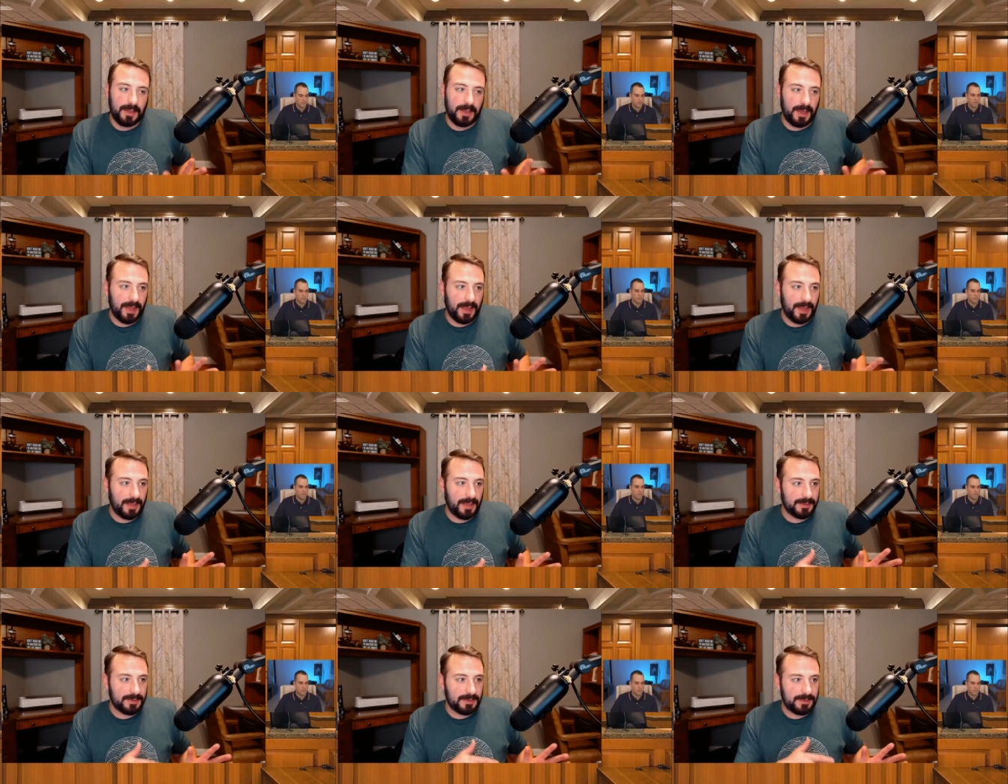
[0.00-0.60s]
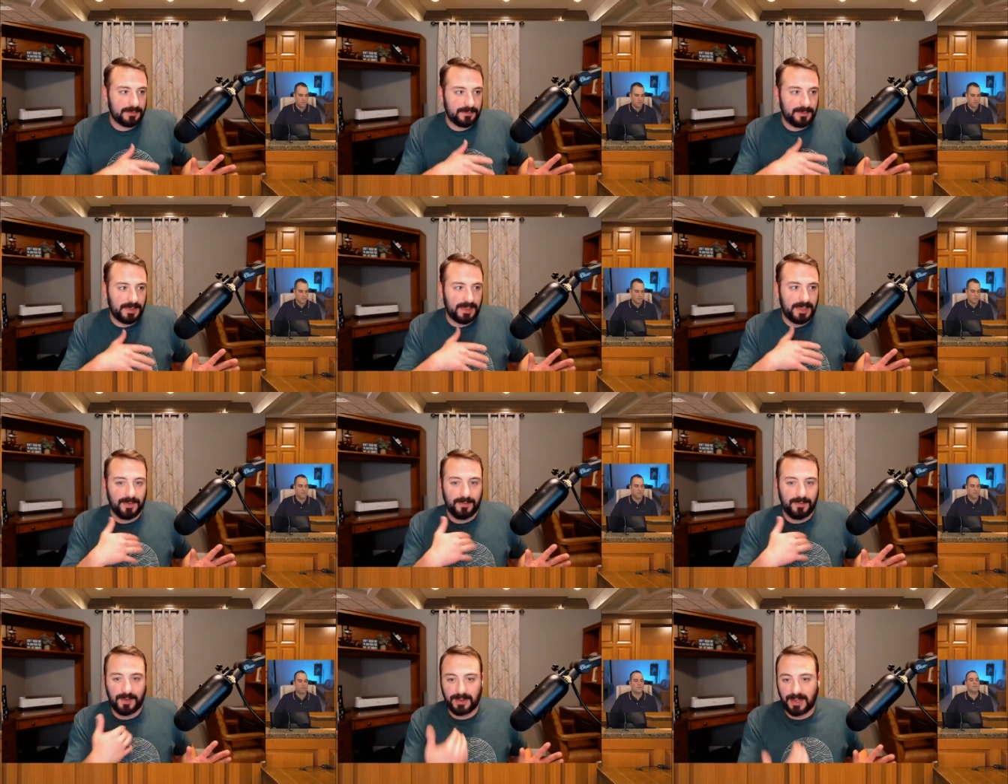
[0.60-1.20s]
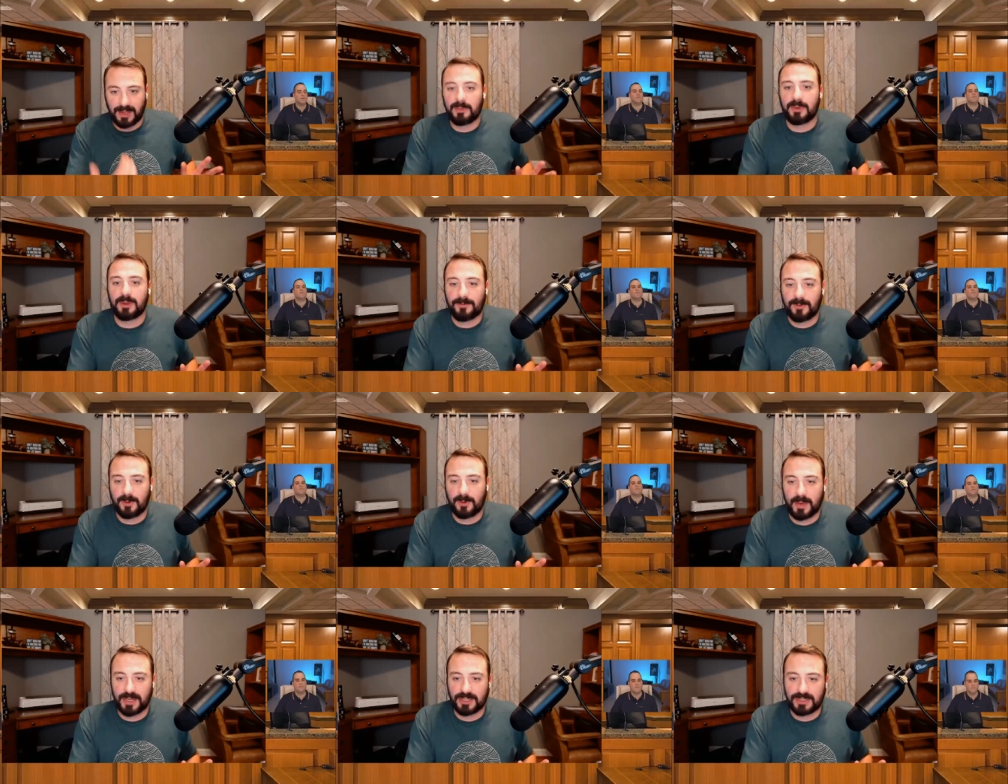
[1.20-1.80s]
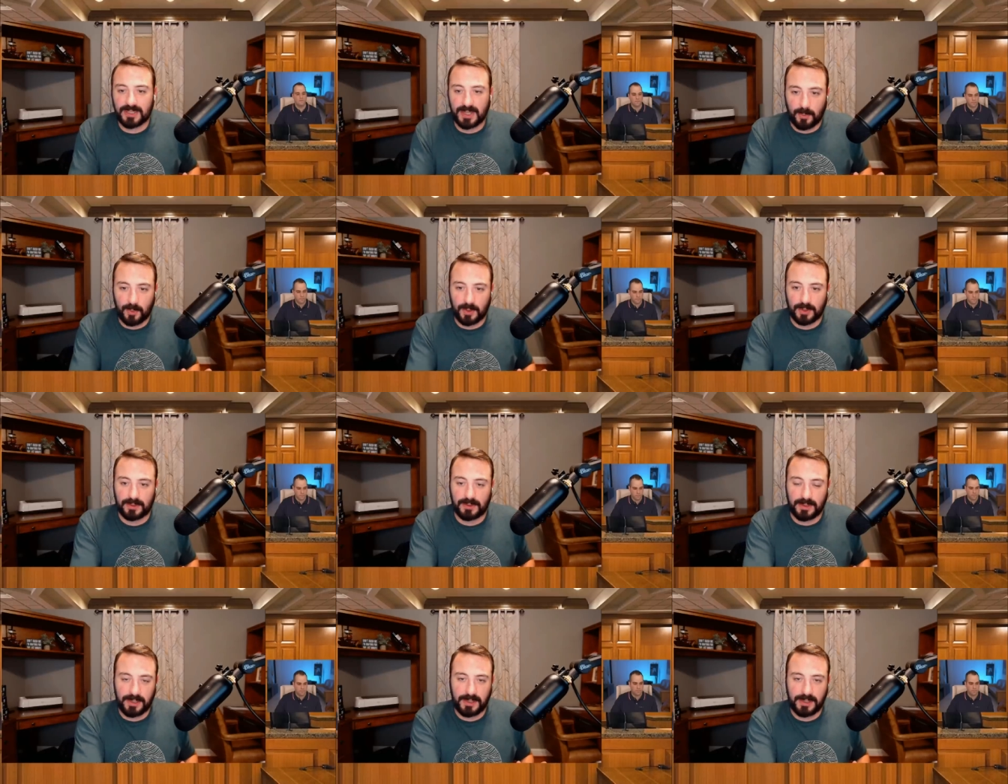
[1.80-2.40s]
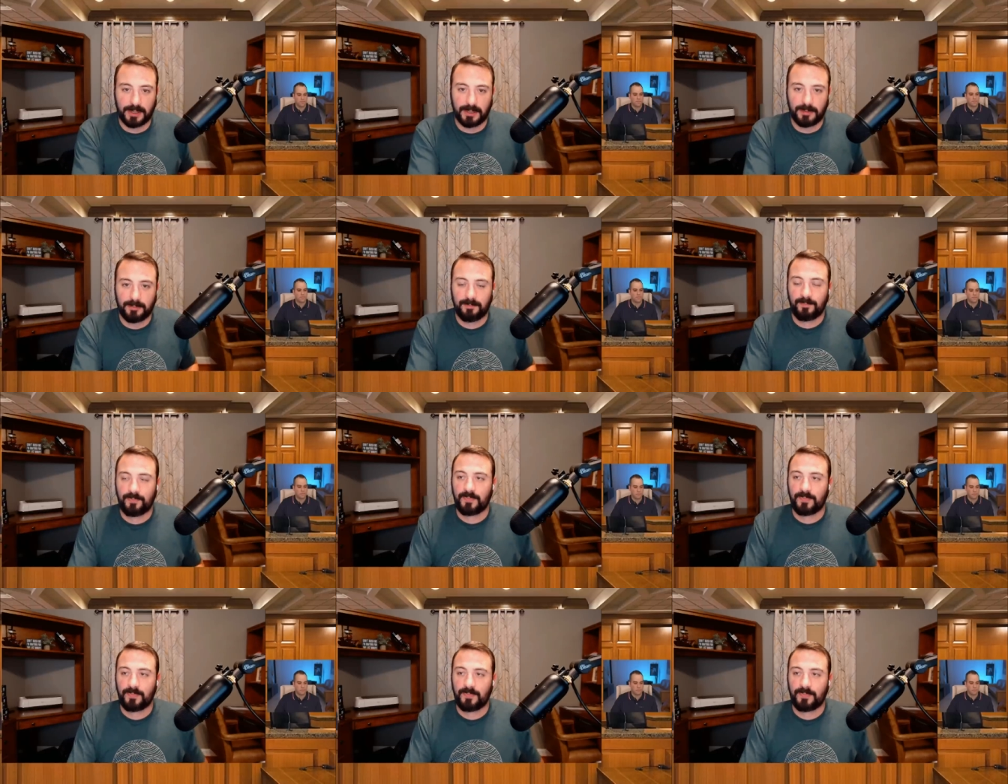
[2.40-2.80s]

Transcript: as giving them information they wanted to hear.